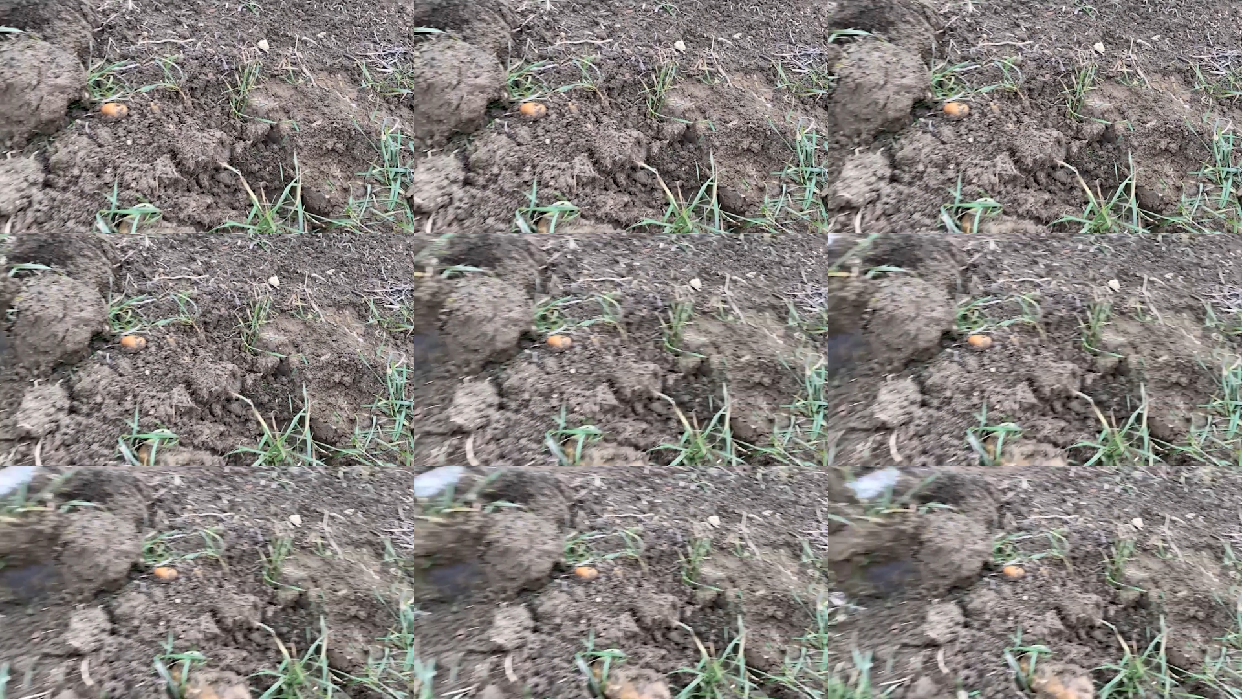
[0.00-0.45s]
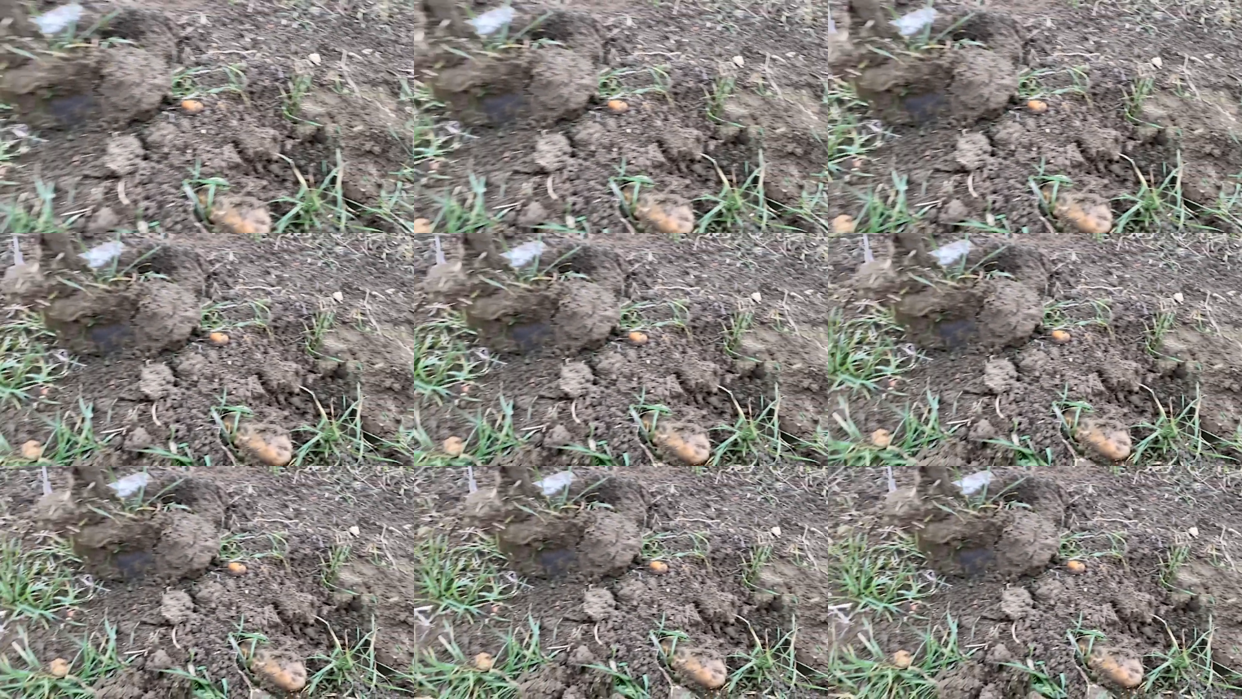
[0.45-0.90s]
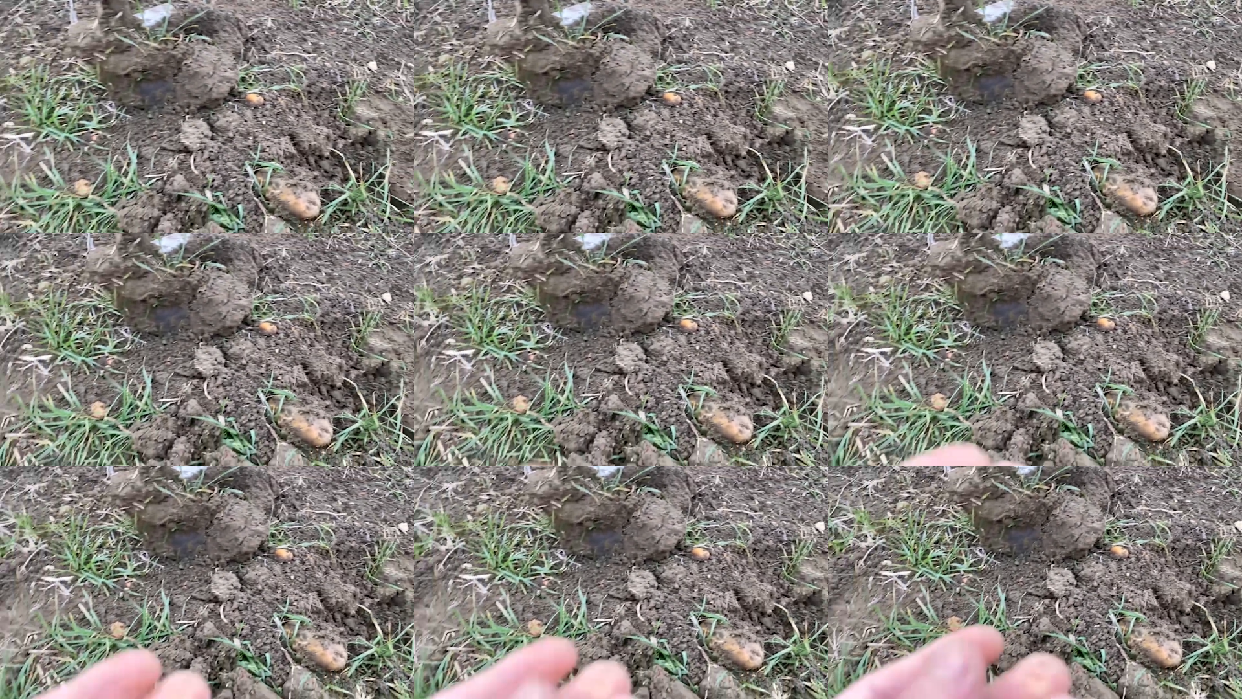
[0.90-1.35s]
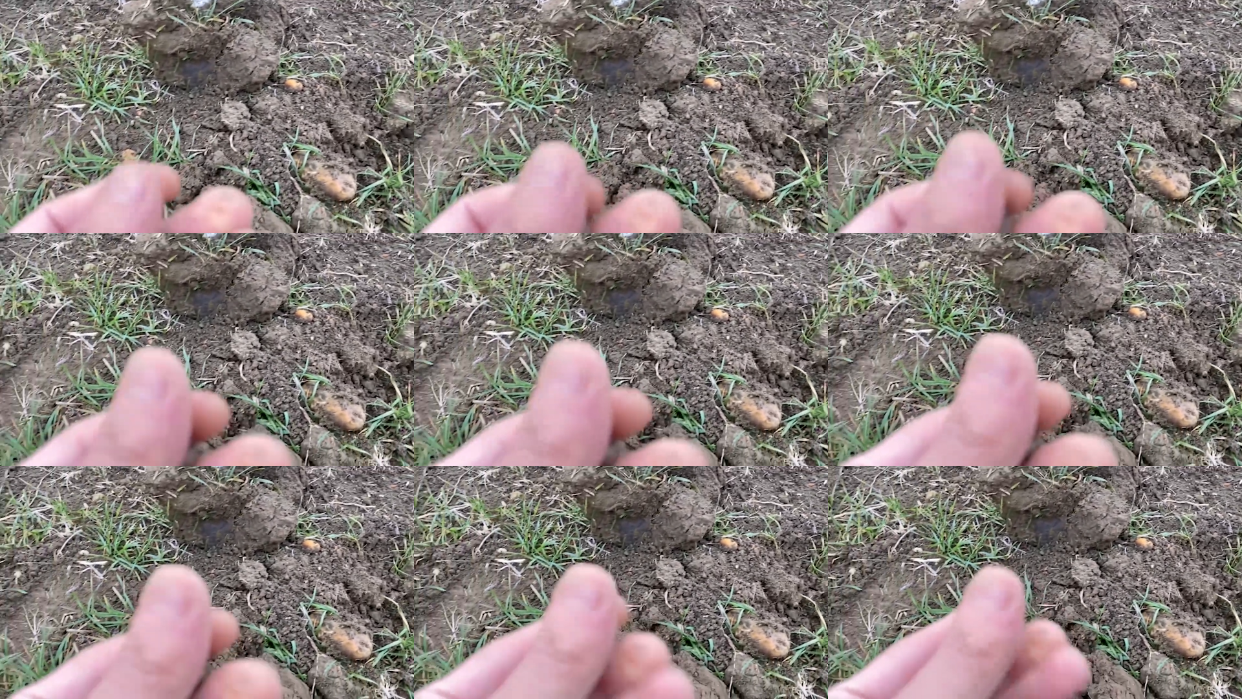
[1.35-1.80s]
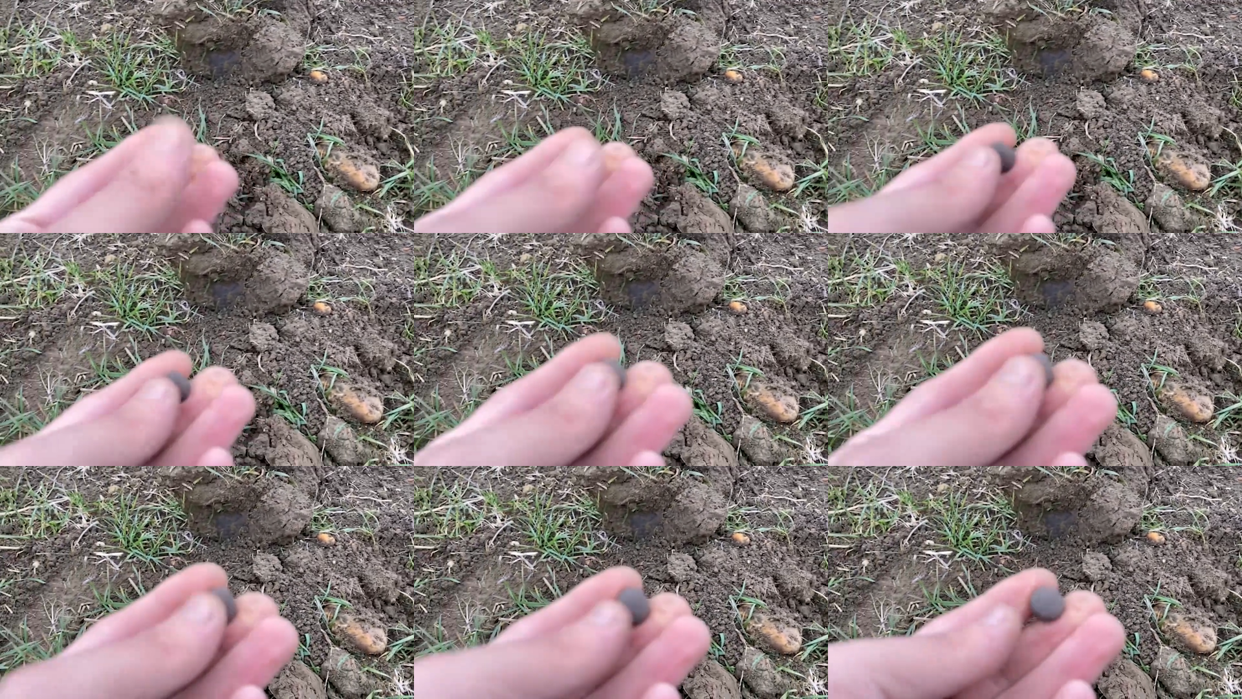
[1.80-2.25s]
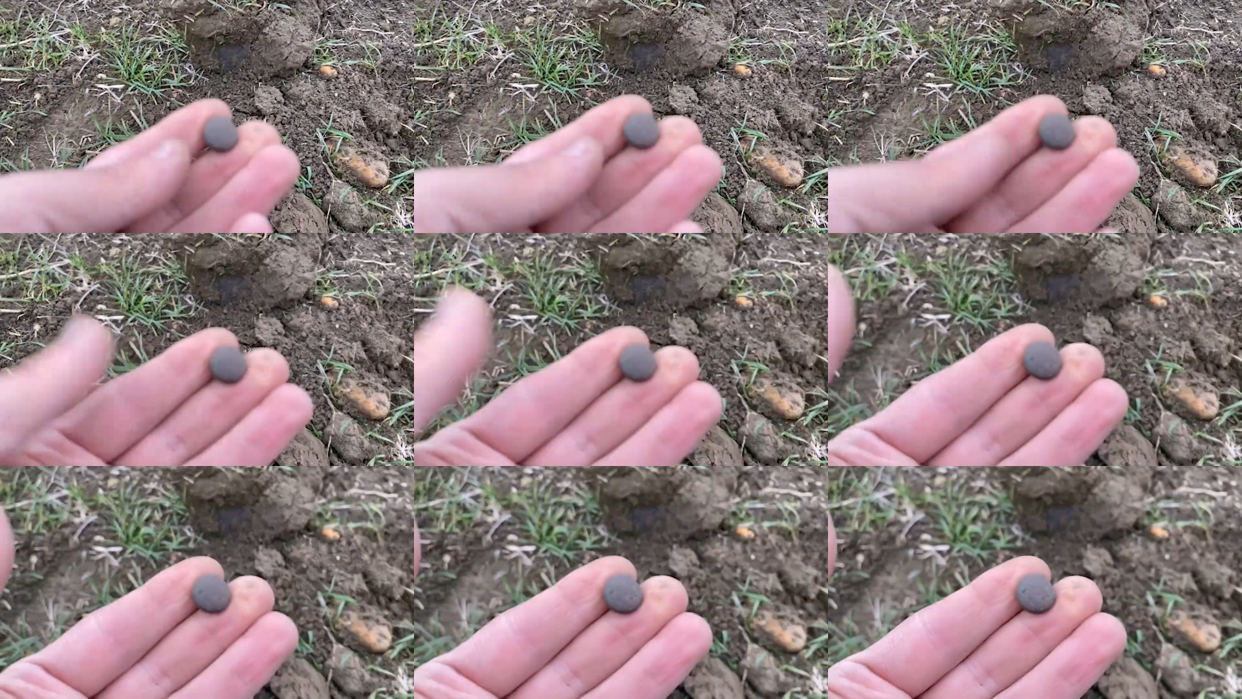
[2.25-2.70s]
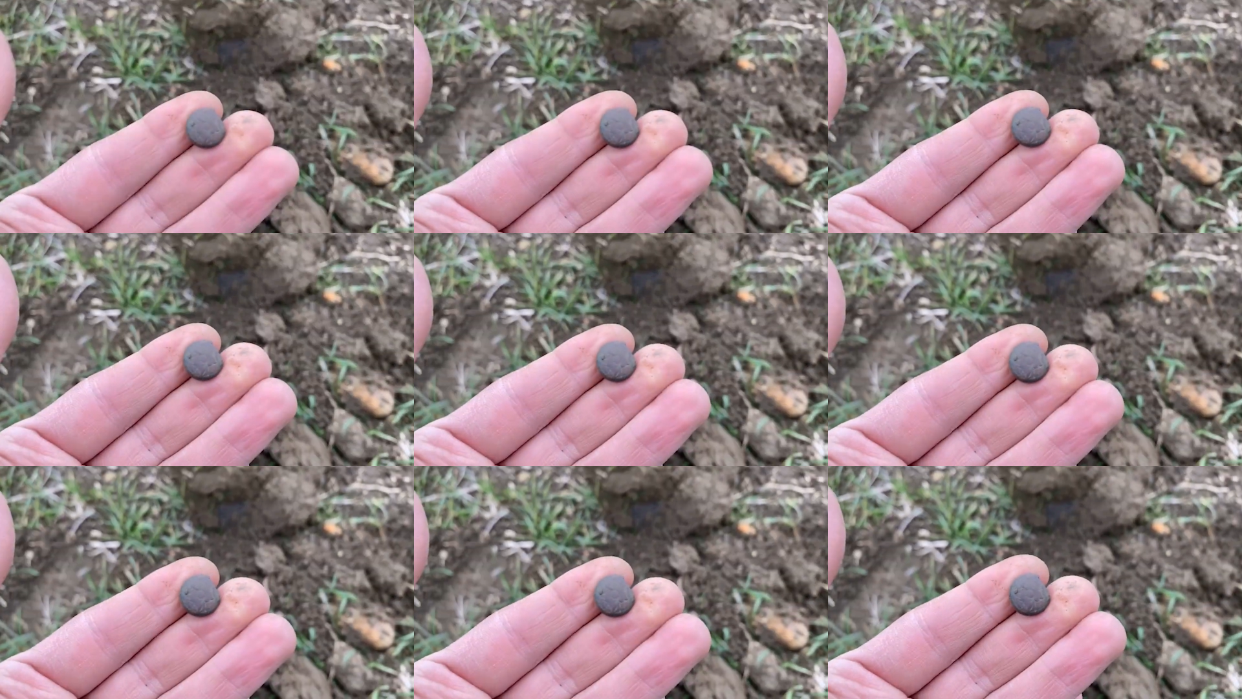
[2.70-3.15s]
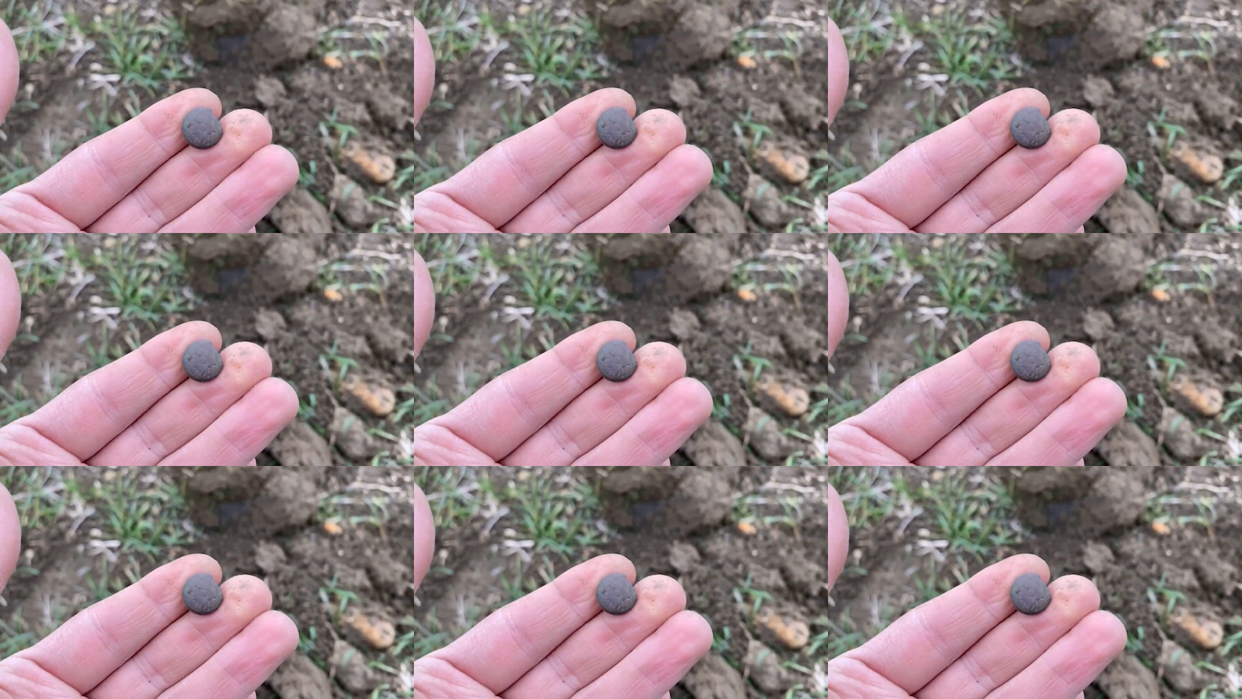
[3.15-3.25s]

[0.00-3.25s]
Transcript: (no speaker visible)